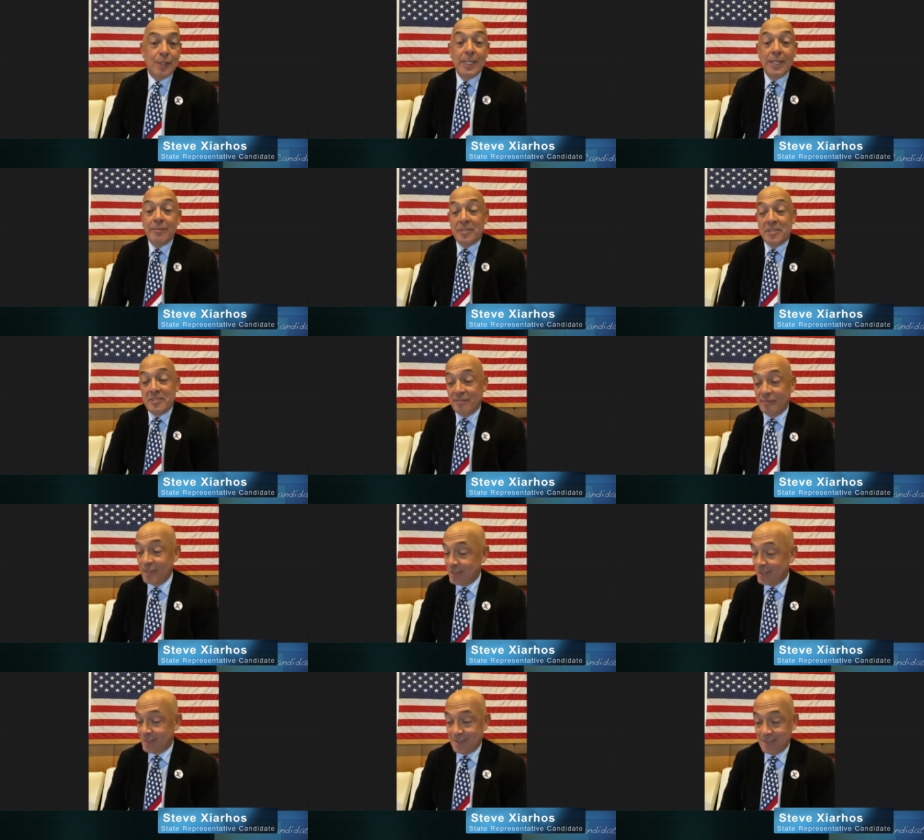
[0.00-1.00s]
even if
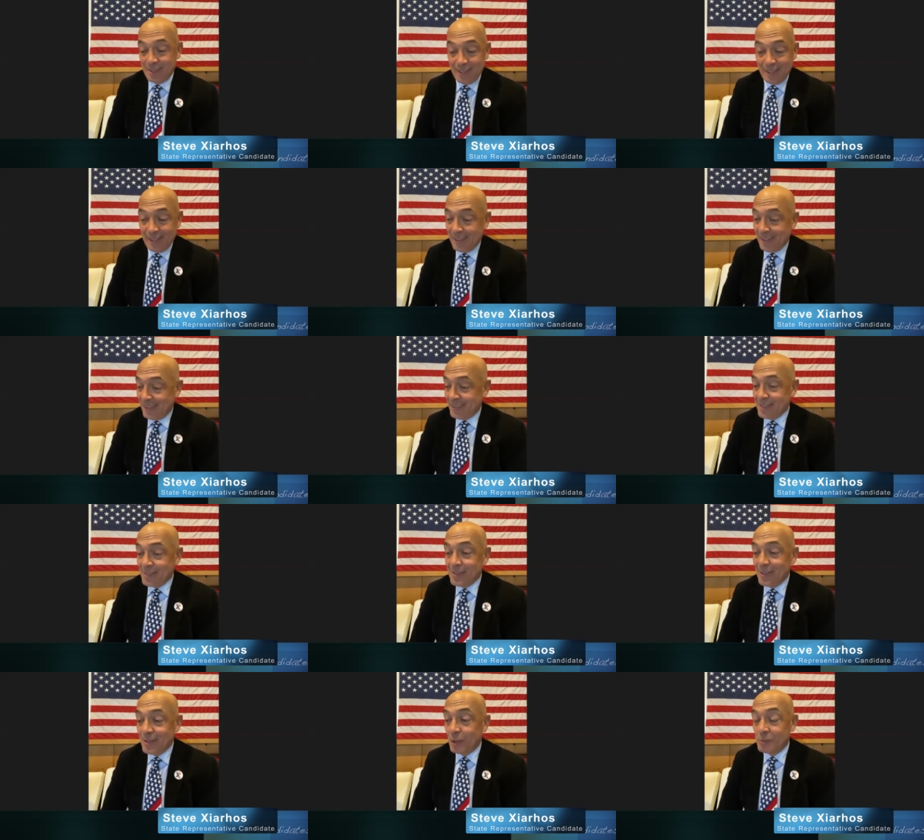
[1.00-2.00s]
it's,
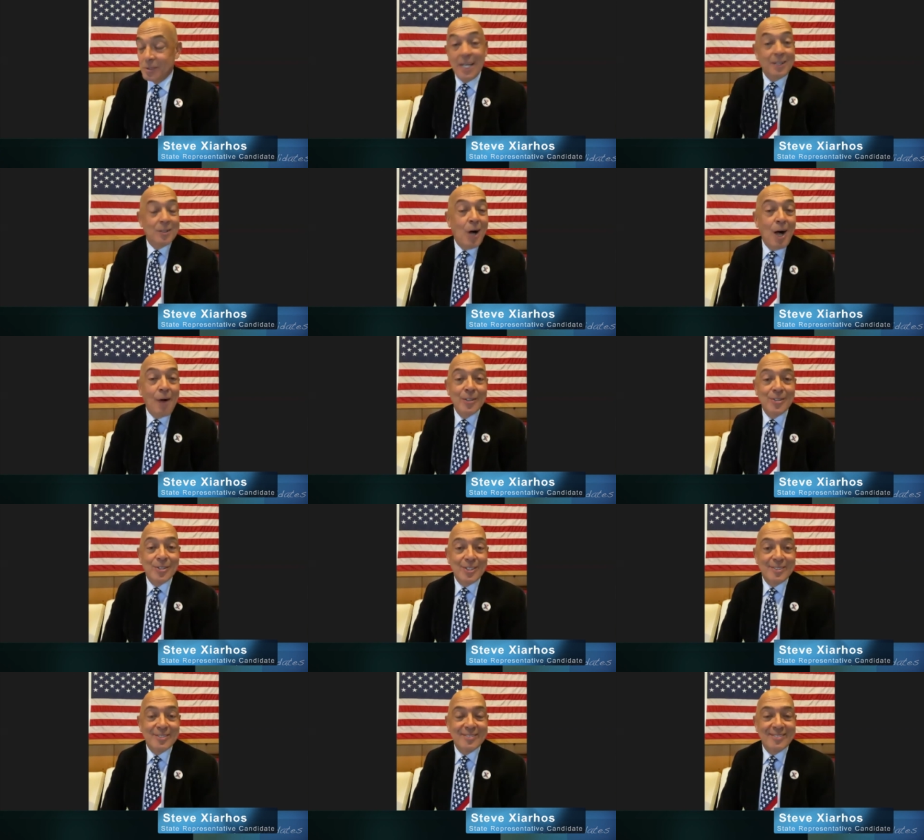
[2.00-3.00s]
you know, technology.